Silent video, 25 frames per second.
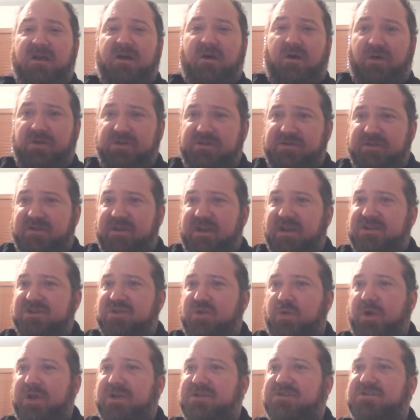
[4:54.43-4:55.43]
on to the next
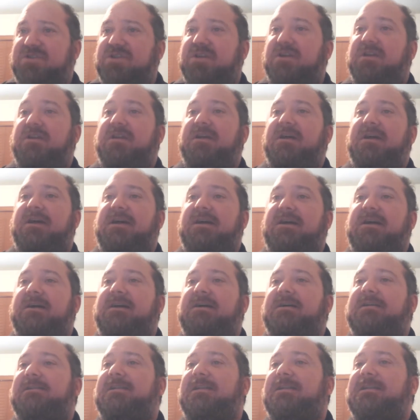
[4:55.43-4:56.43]
question.
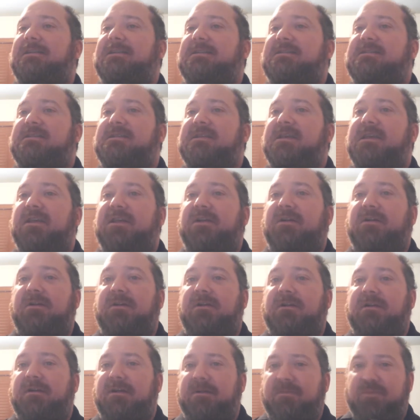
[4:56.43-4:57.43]
Let's see here.
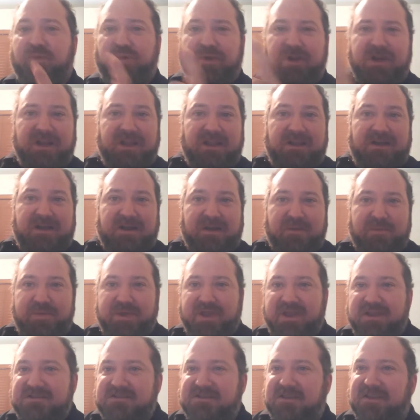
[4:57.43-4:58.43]
I'm reading kind of
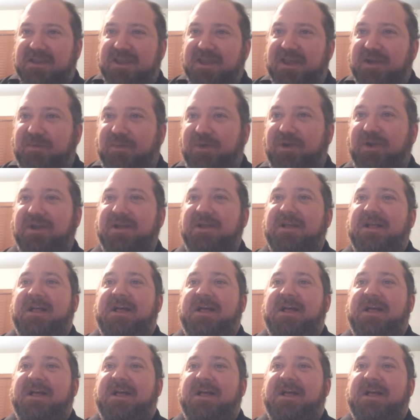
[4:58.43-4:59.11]
past the camera.